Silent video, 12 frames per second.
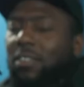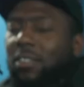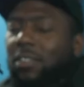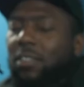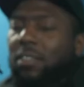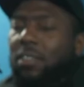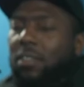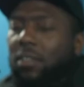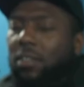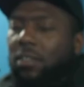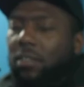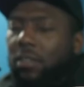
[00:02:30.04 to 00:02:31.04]

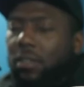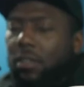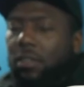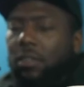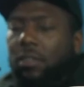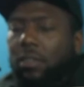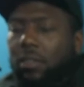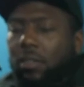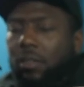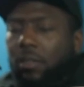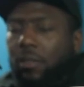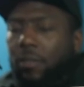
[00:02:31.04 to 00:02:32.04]

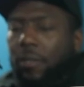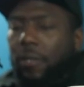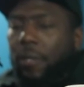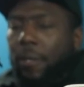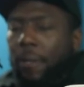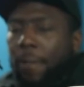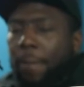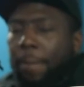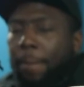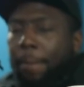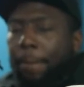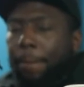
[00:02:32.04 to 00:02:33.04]

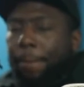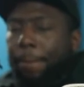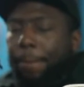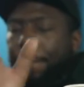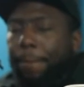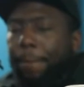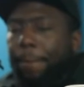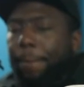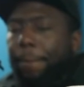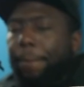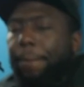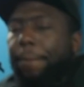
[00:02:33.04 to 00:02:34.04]

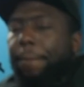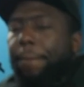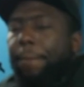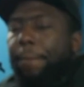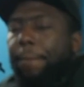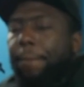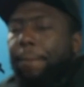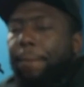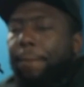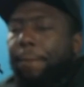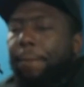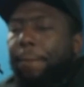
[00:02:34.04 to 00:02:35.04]

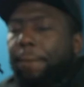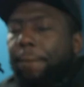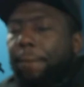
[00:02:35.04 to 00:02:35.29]
No words are spoken by the person on screen.